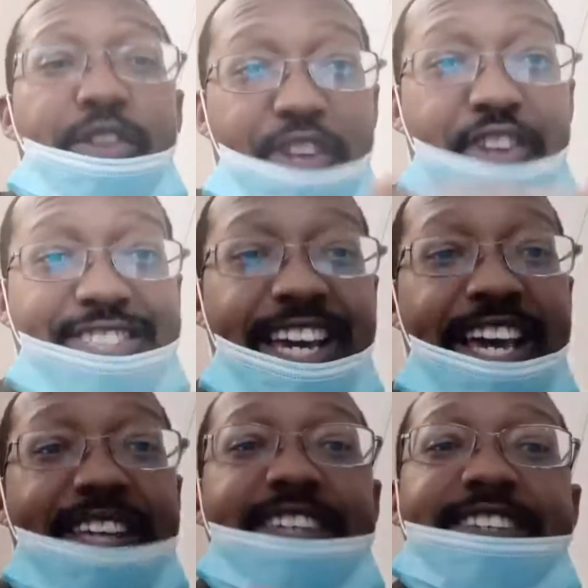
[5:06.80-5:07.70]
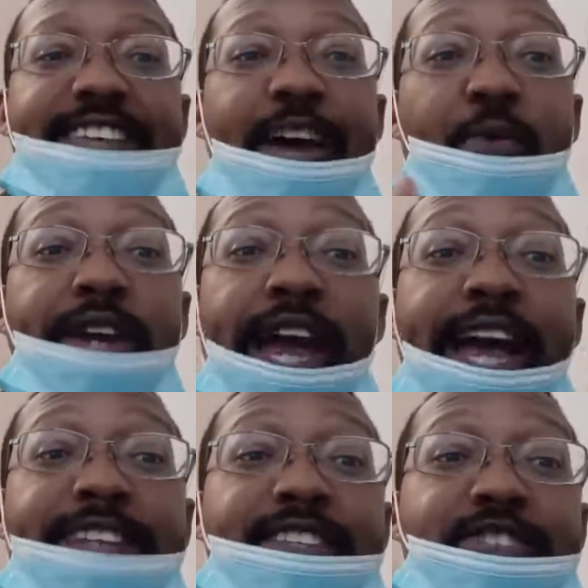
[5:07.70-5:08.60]
they're saying is that we
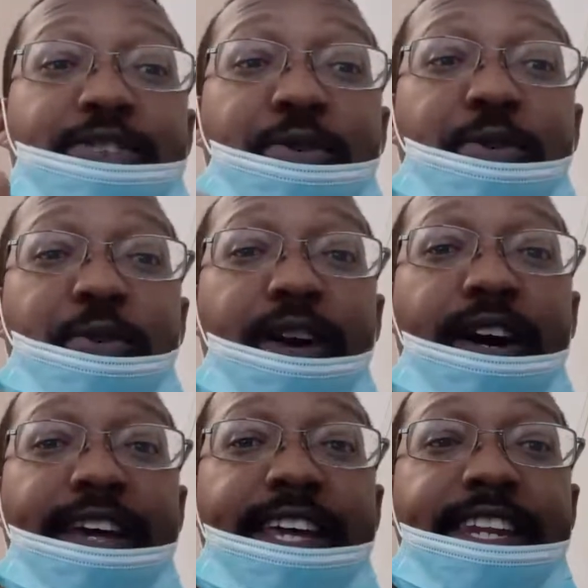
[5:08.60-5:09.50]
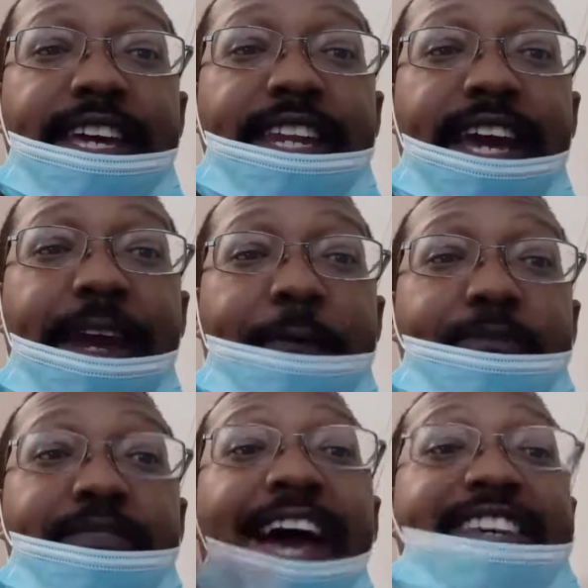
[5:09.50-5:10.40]
had to in a
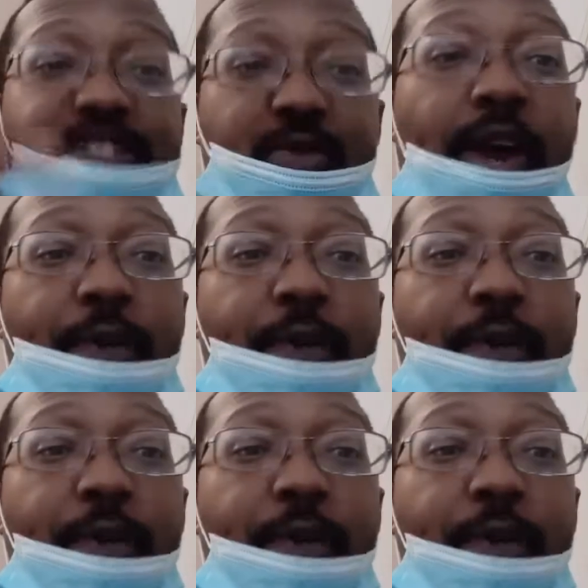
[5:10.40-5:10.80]
nice way,